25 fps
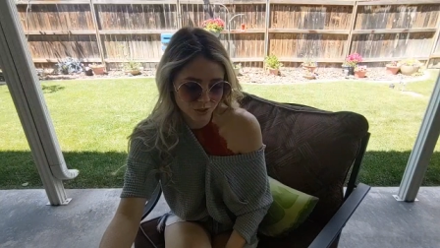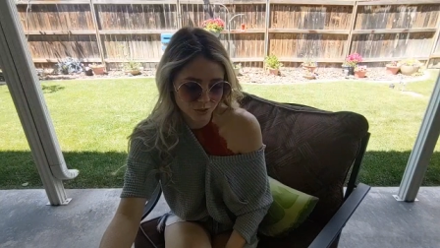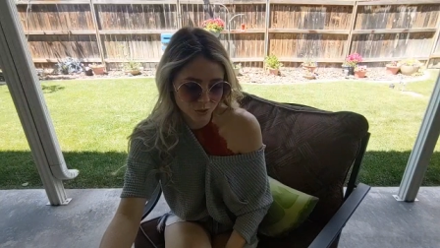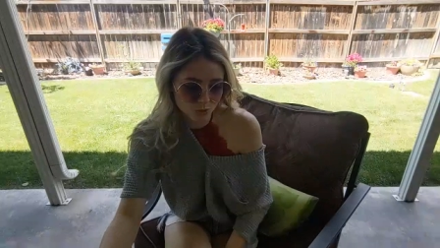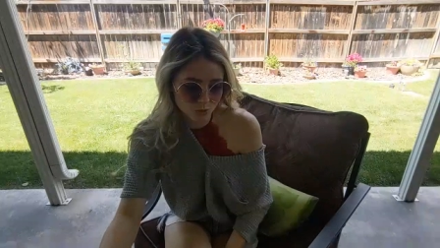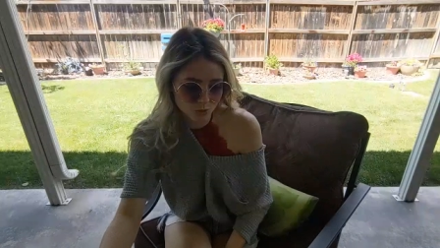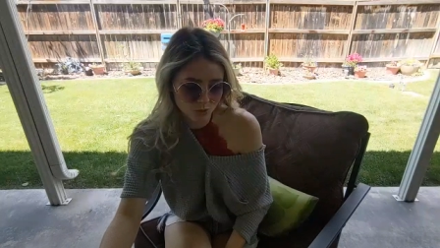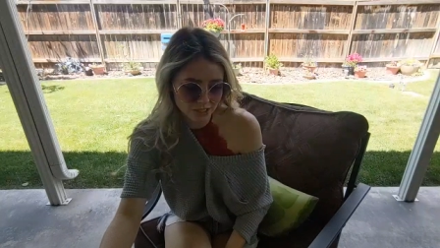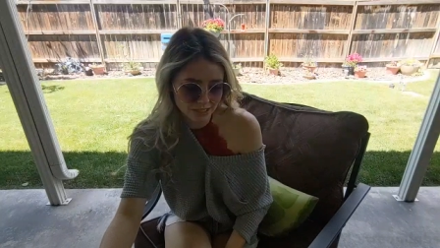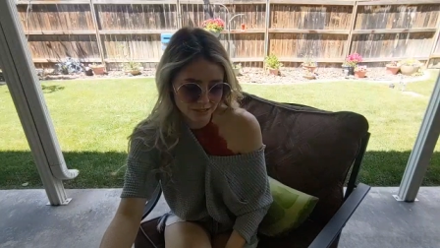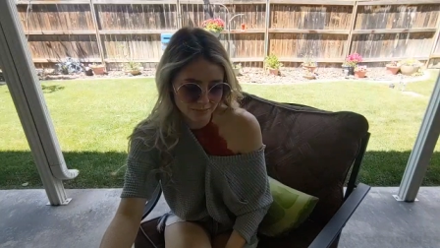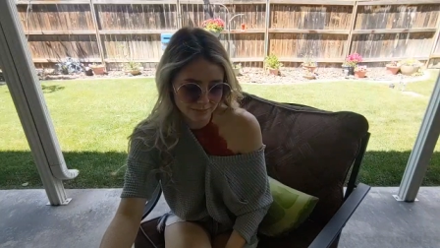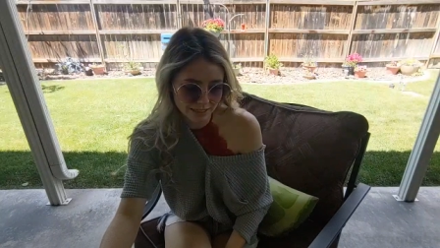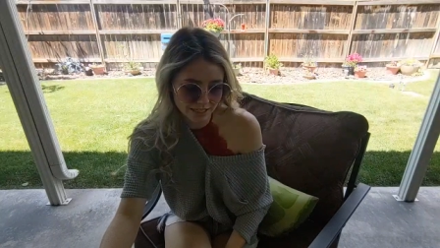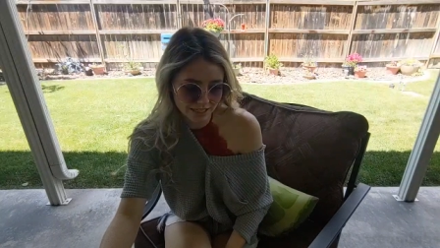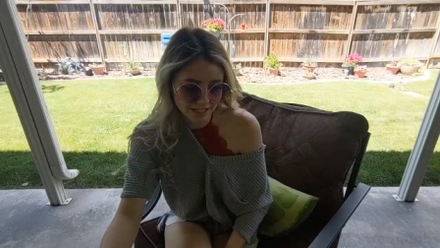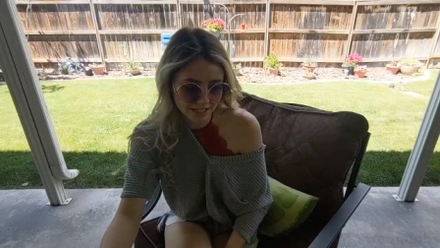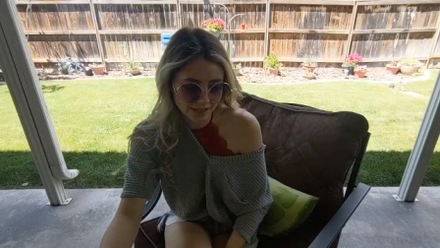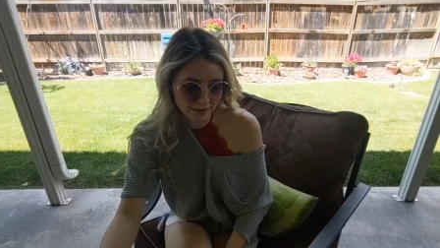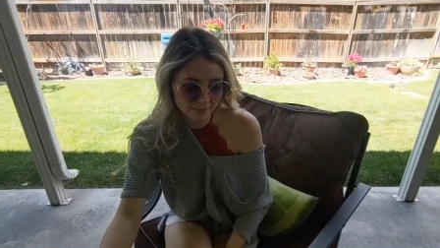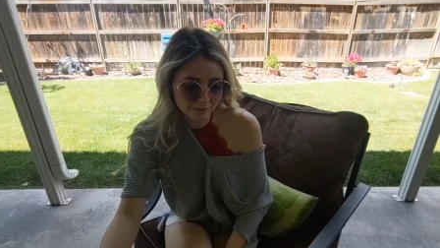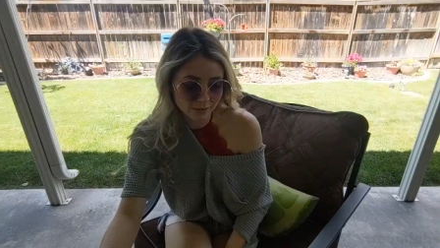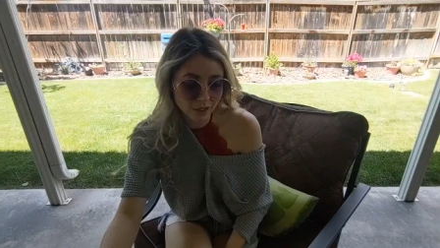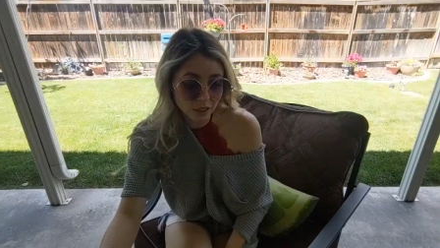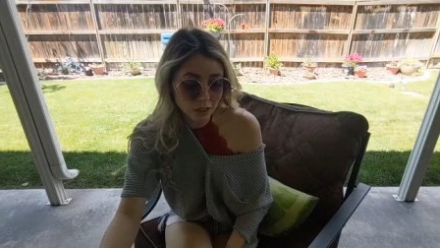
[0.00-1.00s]
still short to
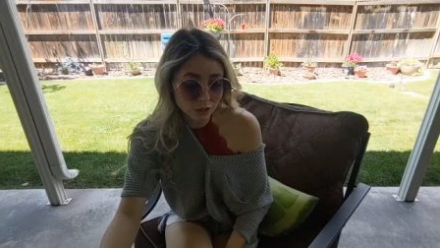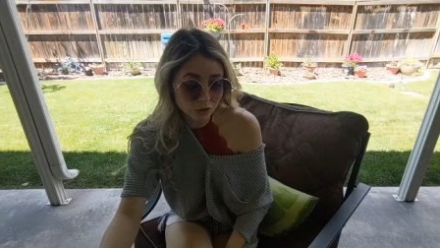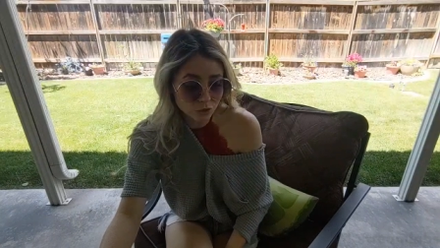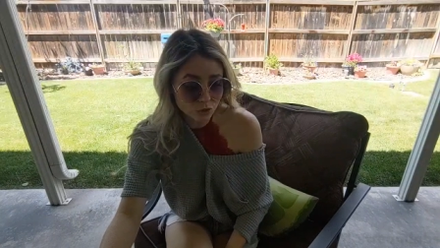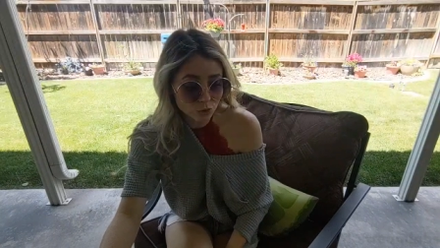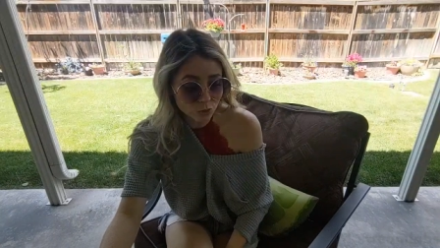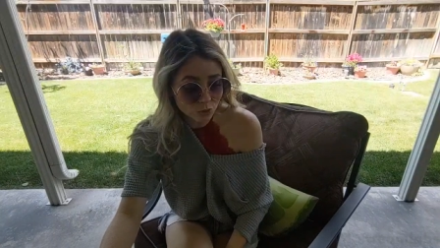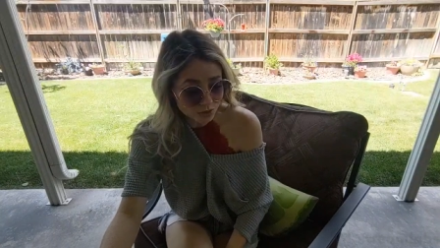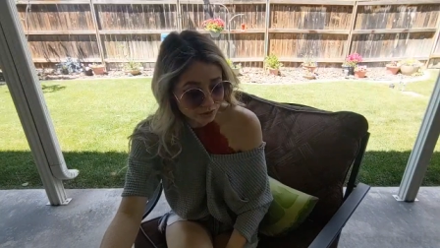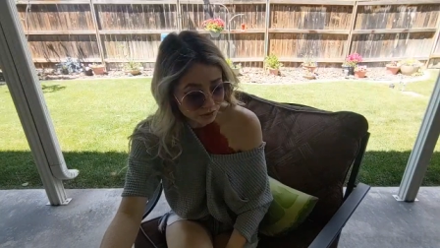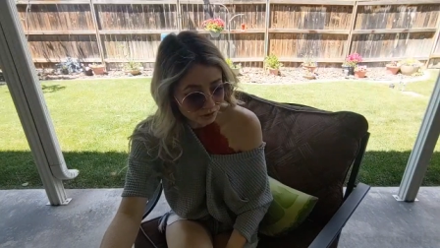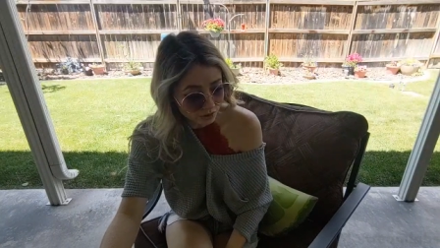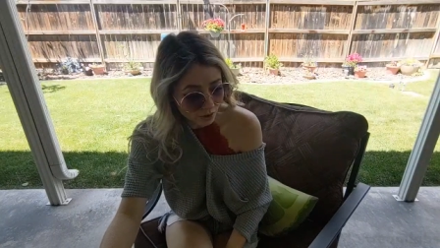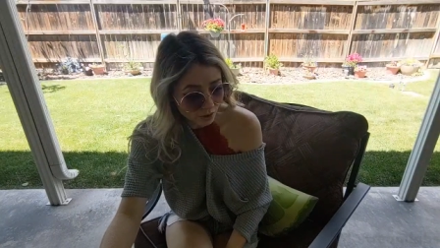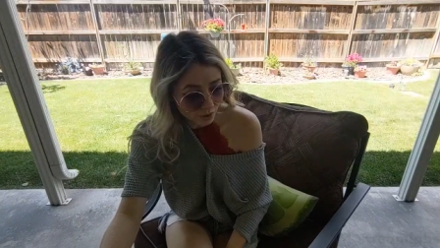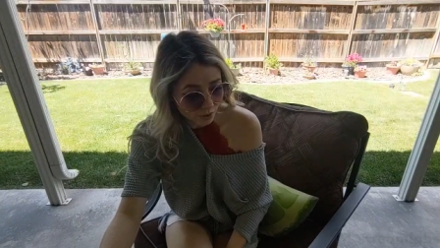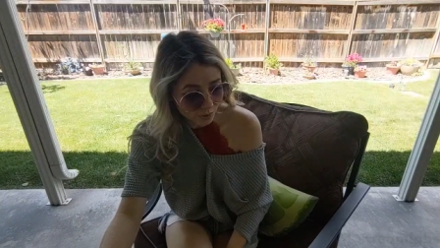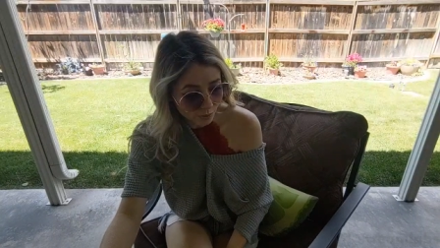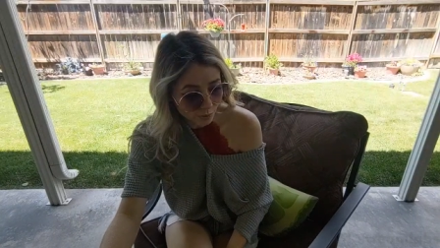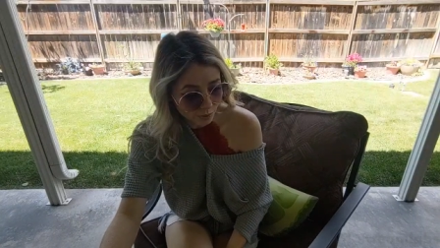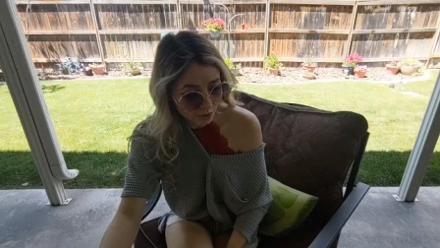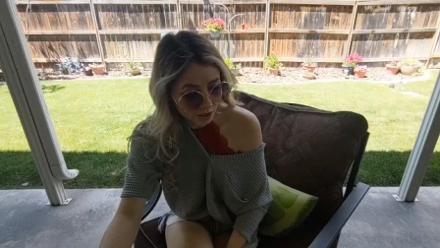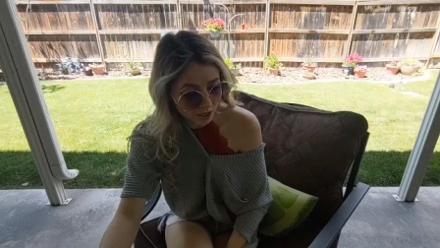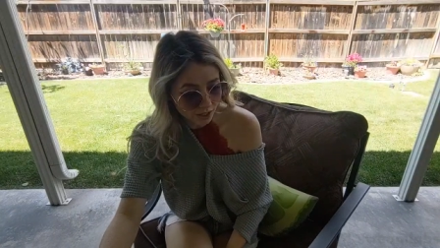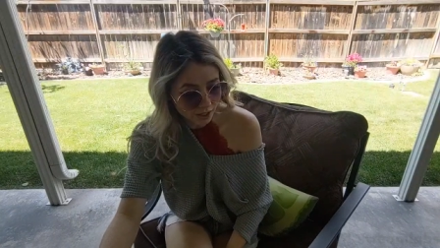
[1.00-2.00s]
me. I'm not short,
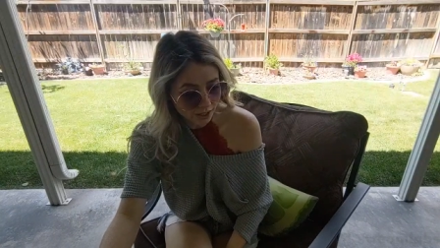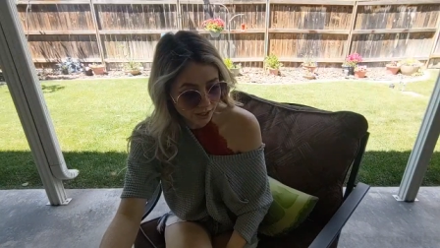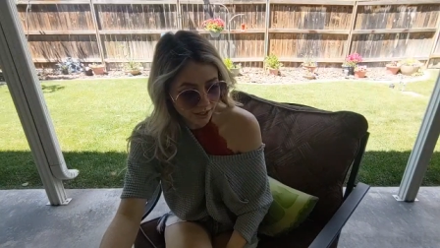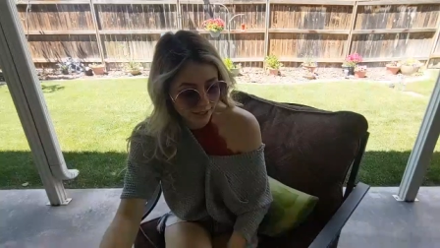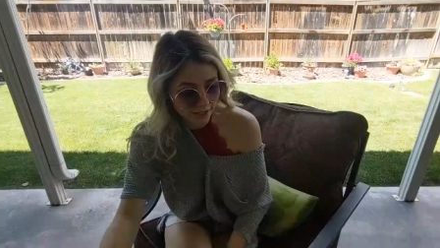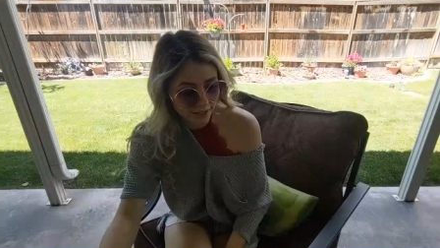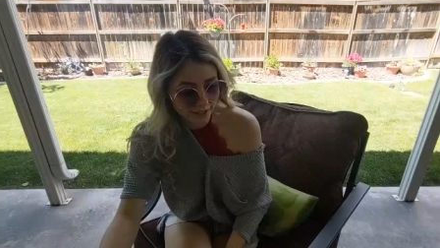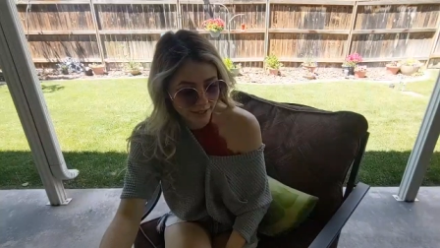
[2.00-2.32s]
though. I